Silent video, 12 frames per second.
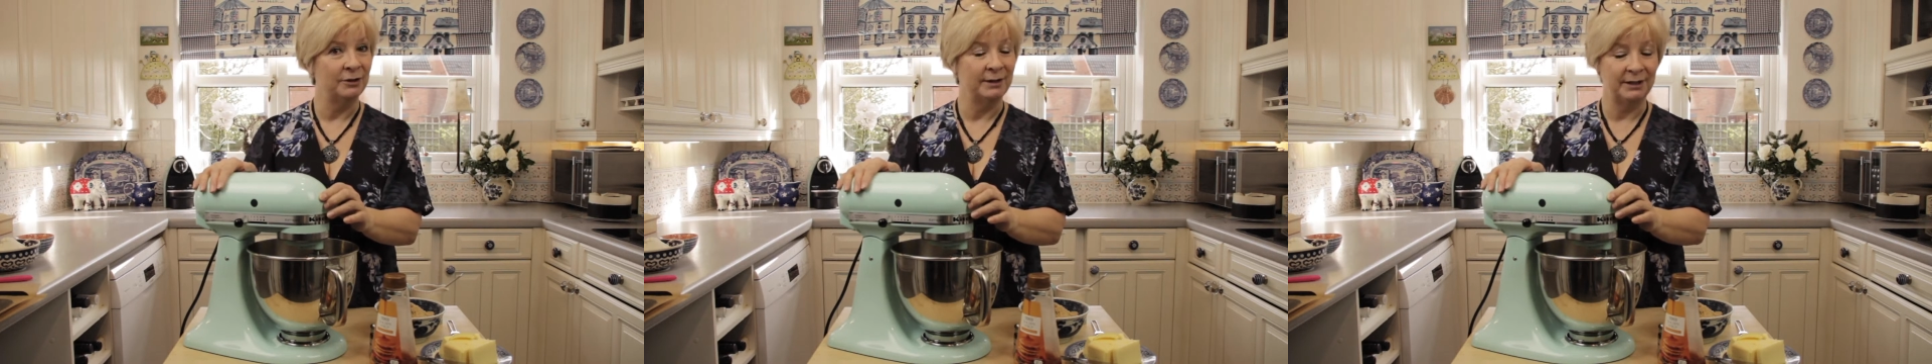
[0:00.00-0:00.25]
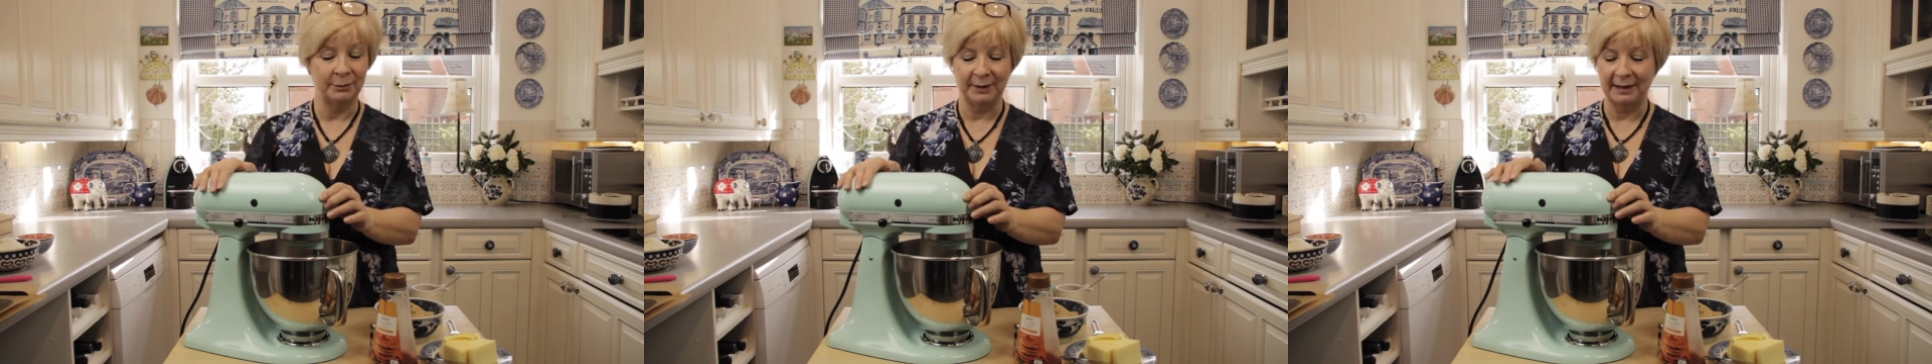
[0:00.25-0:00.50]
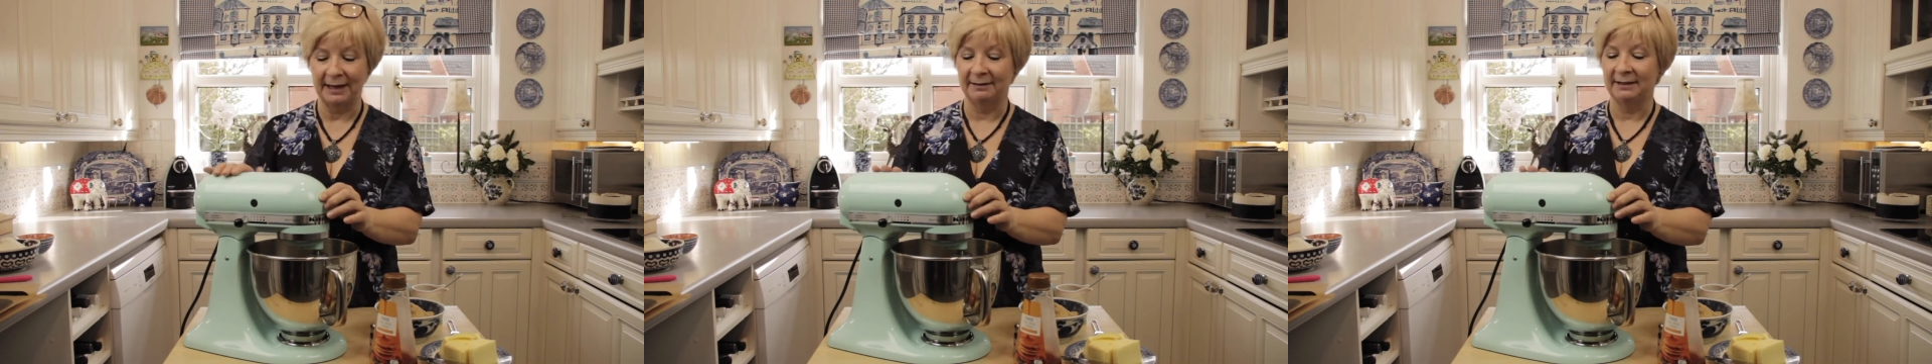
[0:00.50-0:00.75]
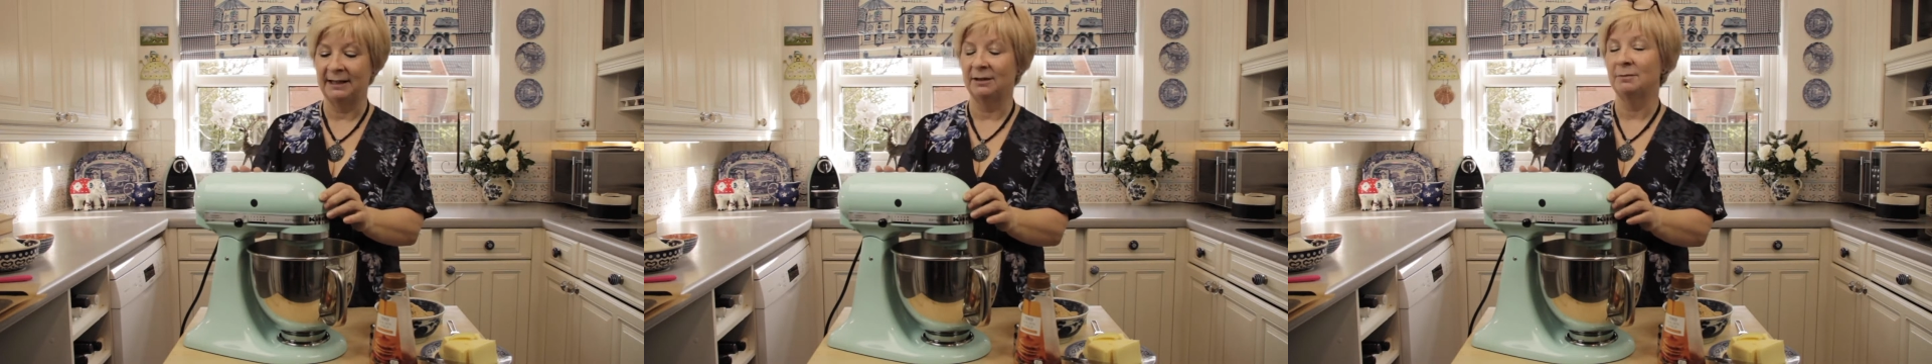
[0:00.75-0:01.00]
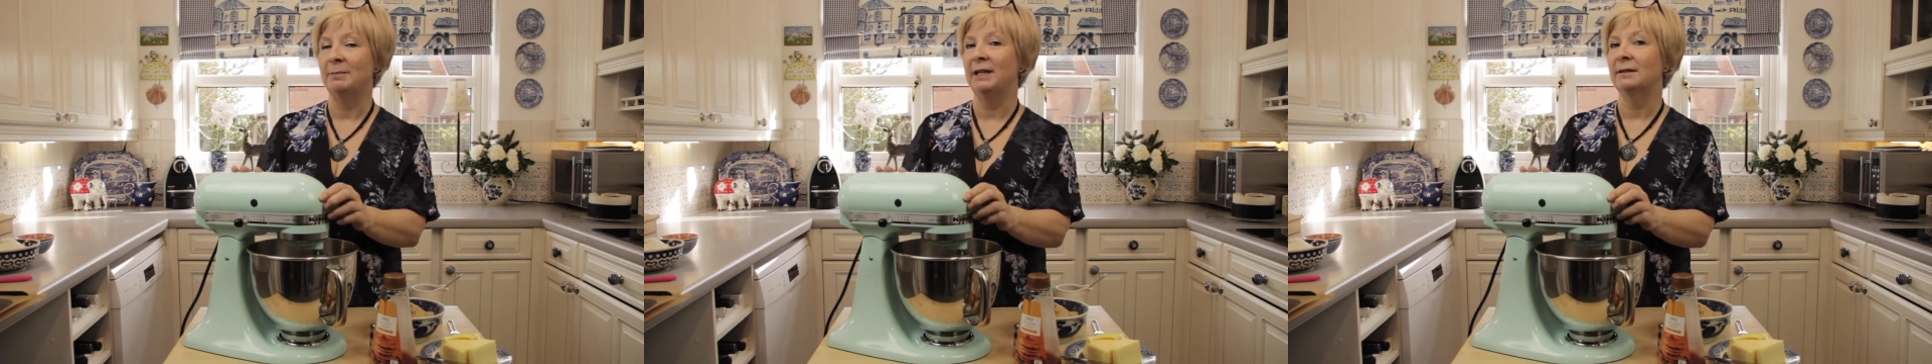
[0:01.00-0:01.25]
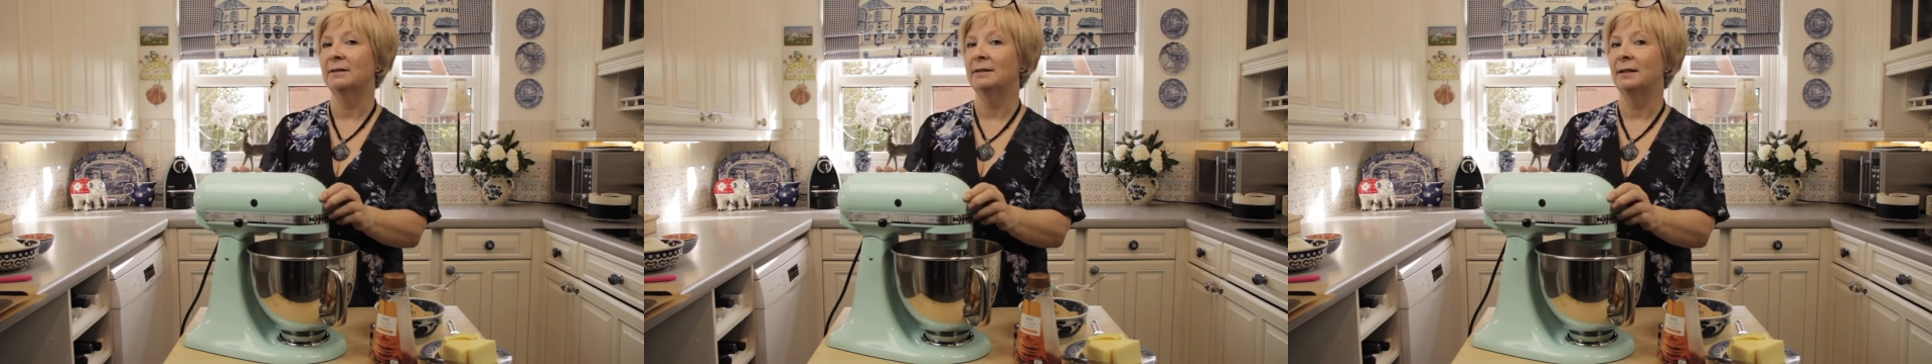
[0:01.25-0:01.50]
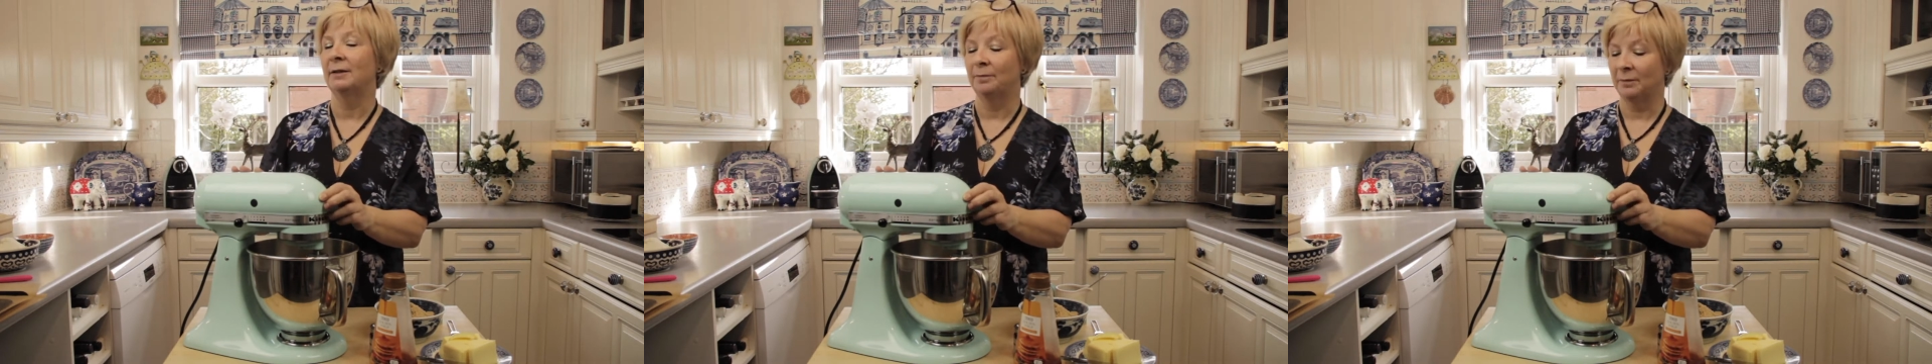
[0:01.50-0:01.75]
it with a handheld mixer.